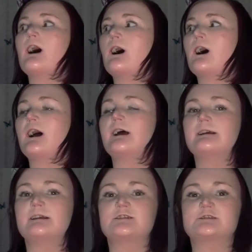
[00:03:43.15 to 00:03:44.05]

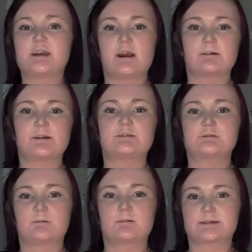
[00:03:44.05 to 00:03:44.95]
I
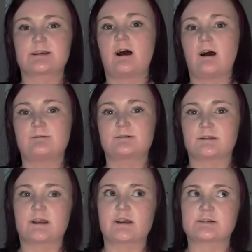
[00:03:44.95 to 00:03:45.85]
cherish your scarf
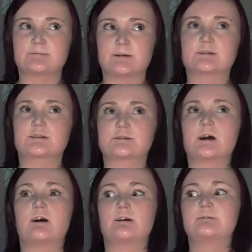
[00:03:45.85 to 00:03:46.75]
collection because it's
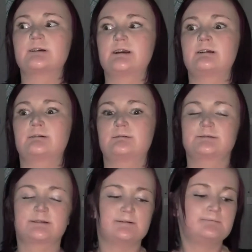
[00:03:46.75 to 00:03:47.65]
so friggin'
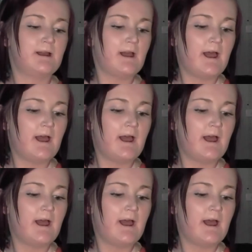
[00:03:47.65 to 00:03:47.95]
awesome.